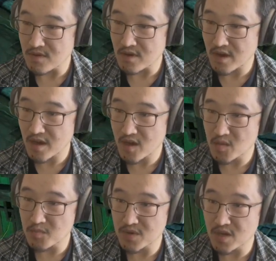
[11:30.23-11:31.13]

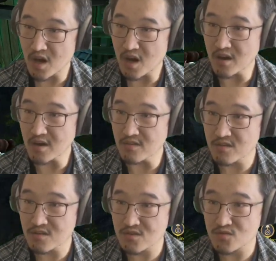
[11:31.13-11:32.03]
And behind
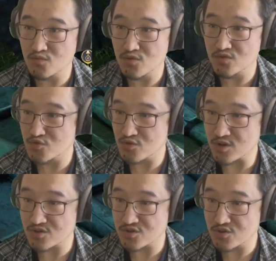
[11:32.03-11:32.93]
this wooden
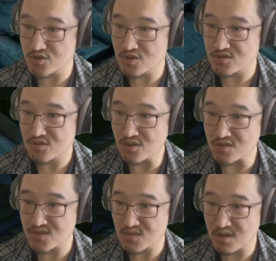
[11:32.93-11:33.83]
structure, there's
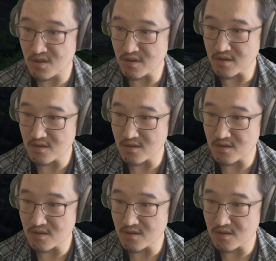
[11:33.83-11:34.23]
another zip line.